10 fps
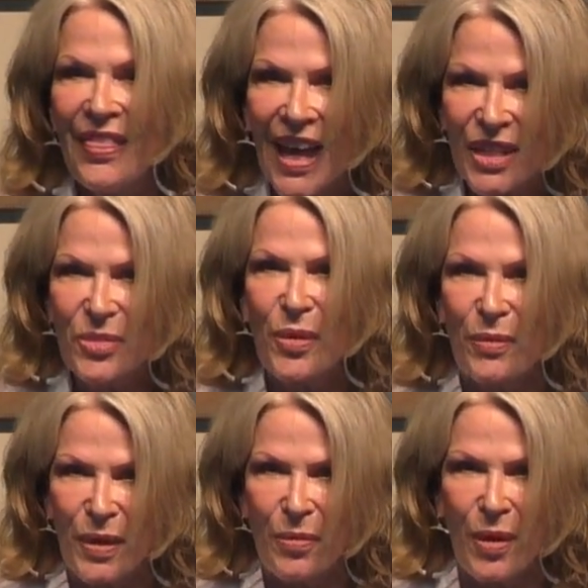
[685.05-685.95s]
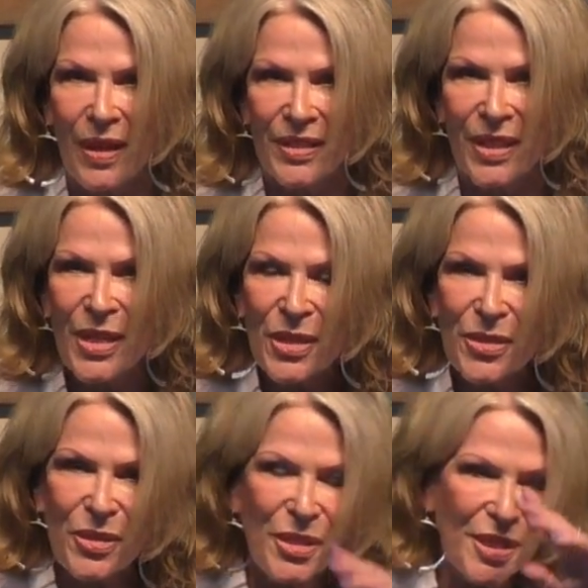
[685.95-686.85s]
That's what we want.
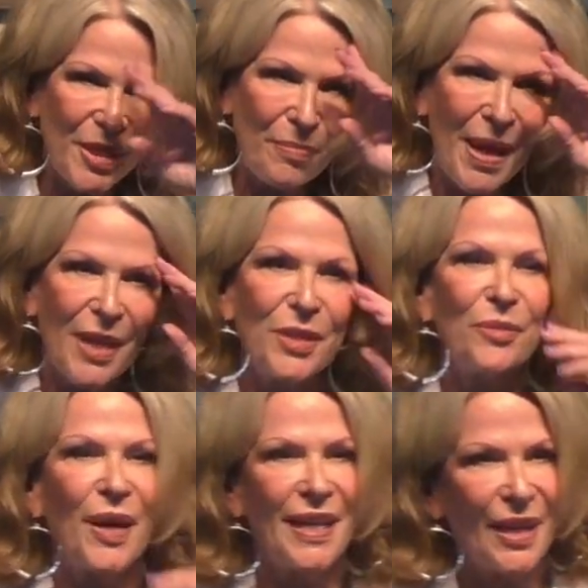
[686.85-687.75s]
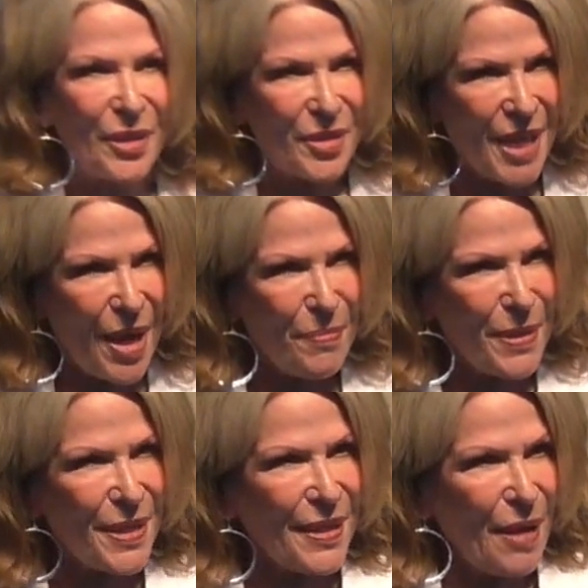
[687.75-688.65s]
So just imagine right now you tap
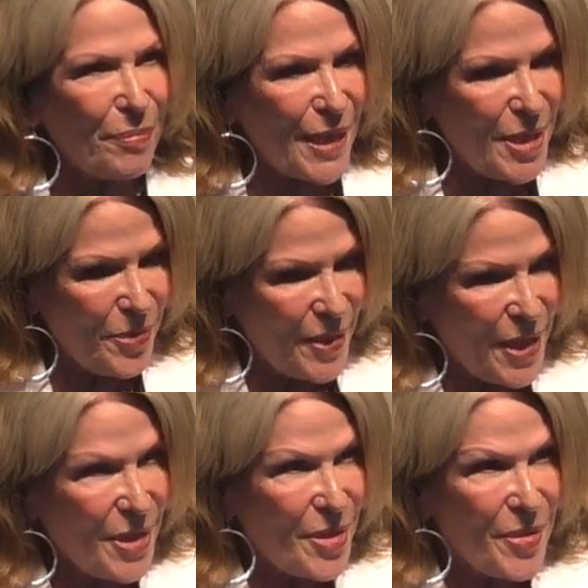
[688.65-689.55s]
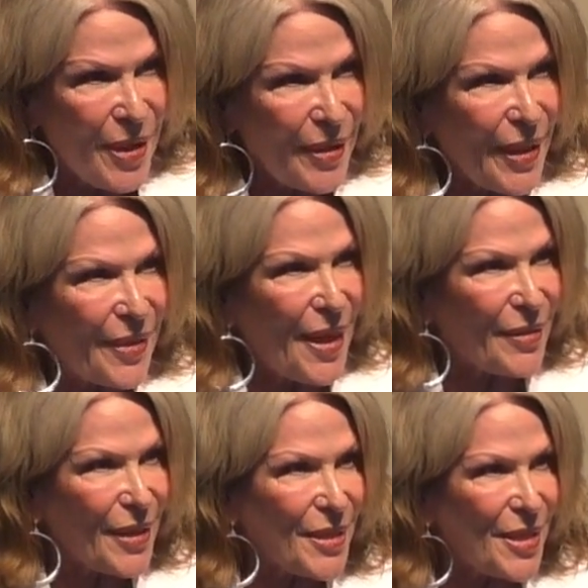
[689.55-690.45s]
into that place within you, like that
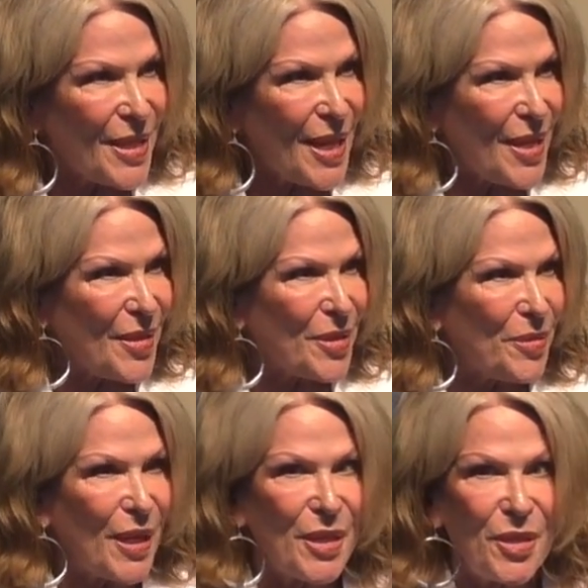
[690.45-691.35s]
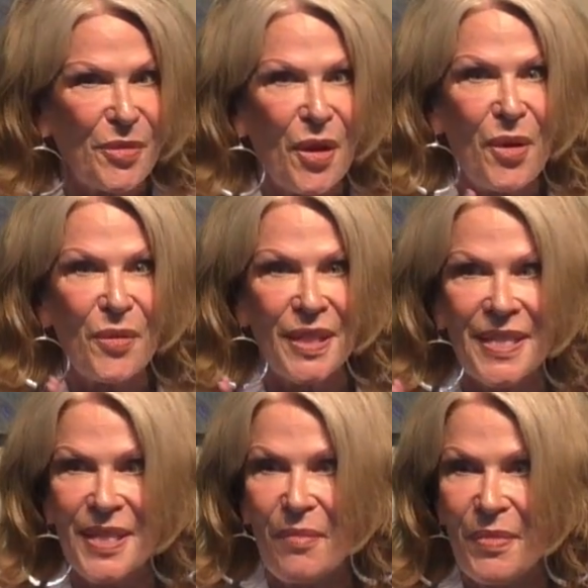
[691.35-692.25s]
little seed that's ready to grow into
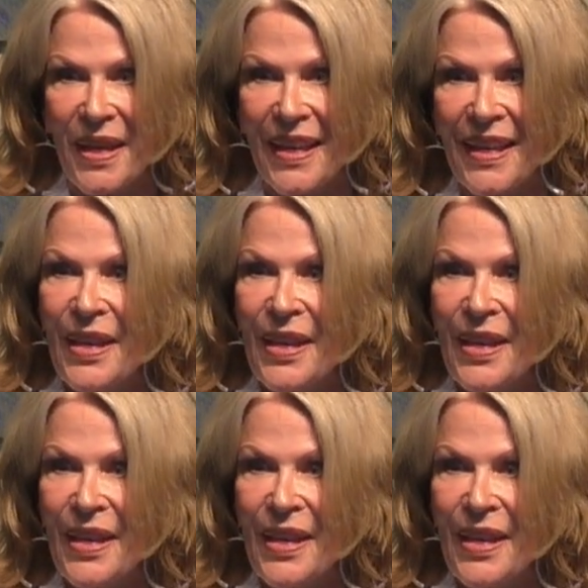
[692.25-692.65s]
something.